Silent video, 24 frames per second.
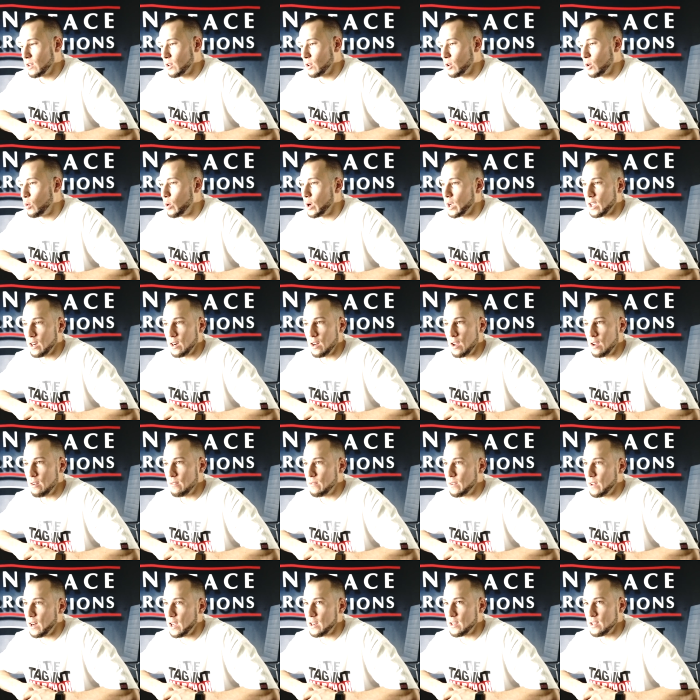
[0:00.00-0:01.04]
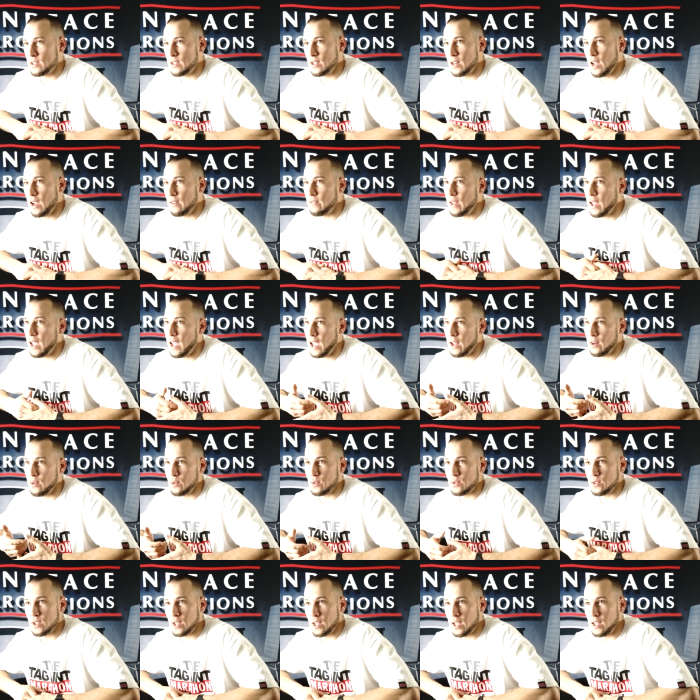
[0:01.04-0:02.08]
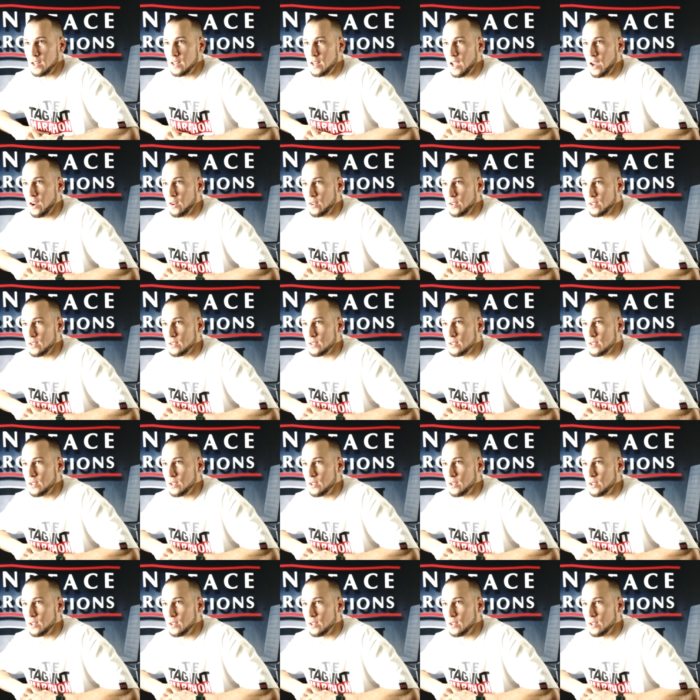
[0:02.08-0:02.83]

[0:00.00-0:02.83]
quick enough and I just didn't have the handles to get down as,